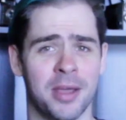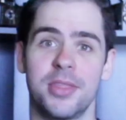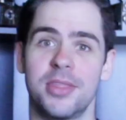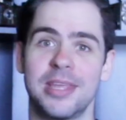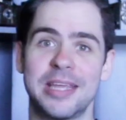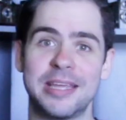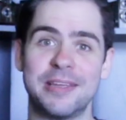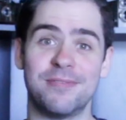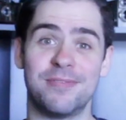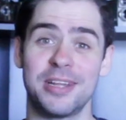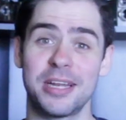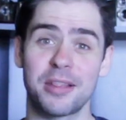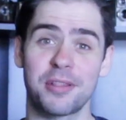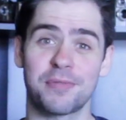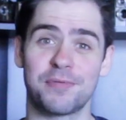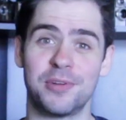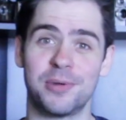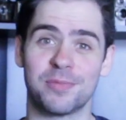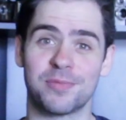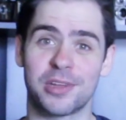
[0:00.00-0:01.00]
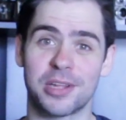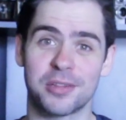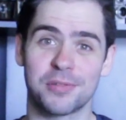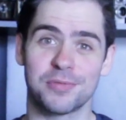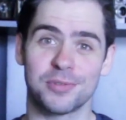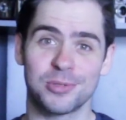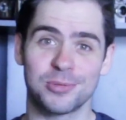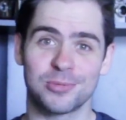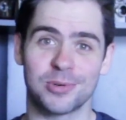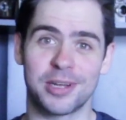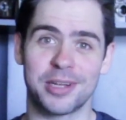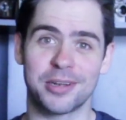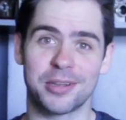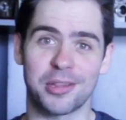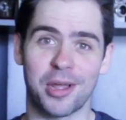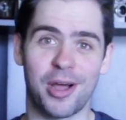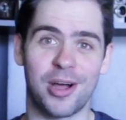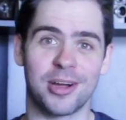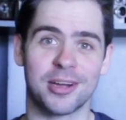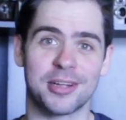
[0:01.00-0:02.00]
The Venice Film Festival
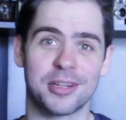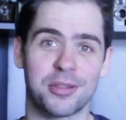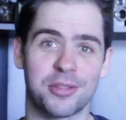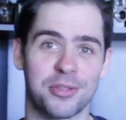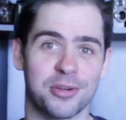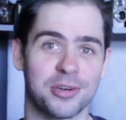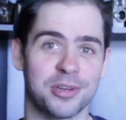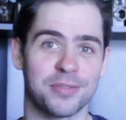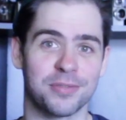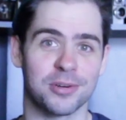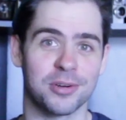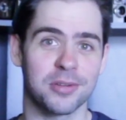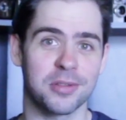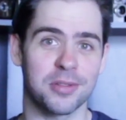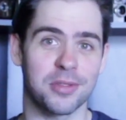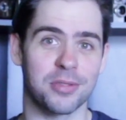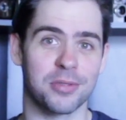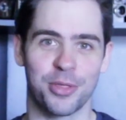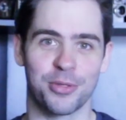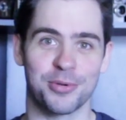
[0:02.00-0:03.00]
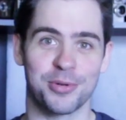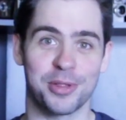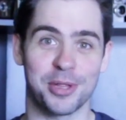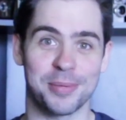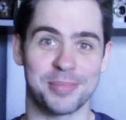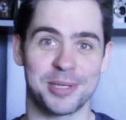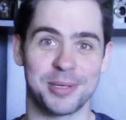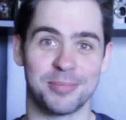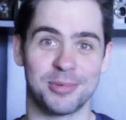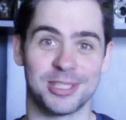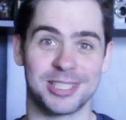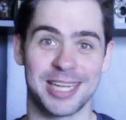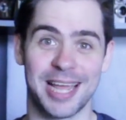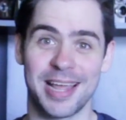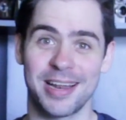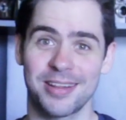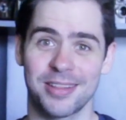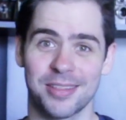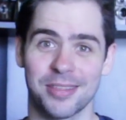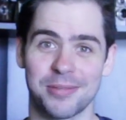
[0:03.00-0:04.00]
runs August 31st through September
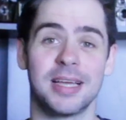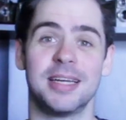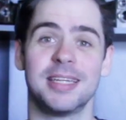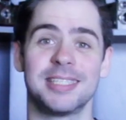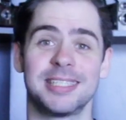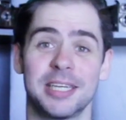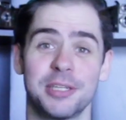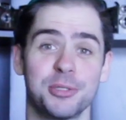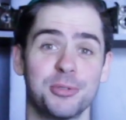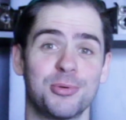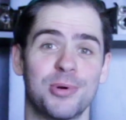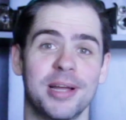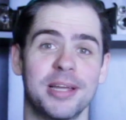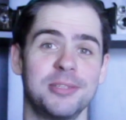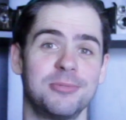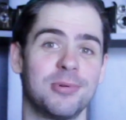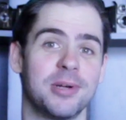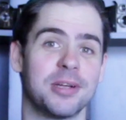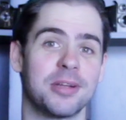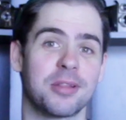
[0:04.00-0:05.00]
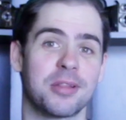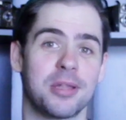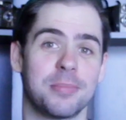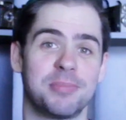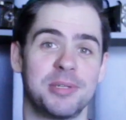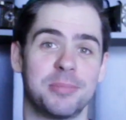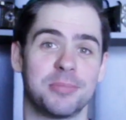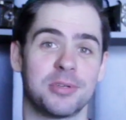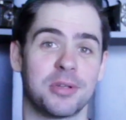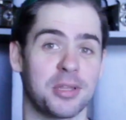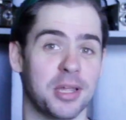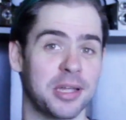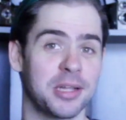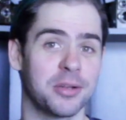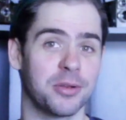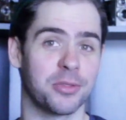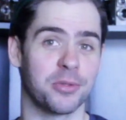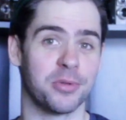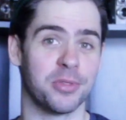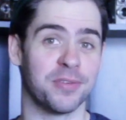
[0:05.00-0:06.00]
10th, Telluride runs September
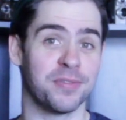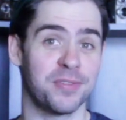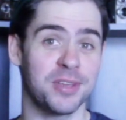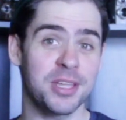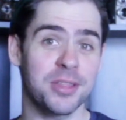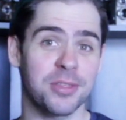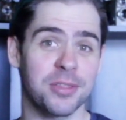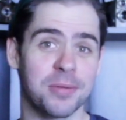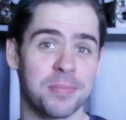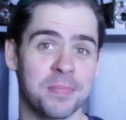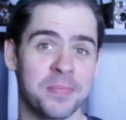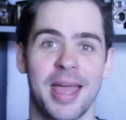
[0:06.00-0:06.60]
2nd through the 5th,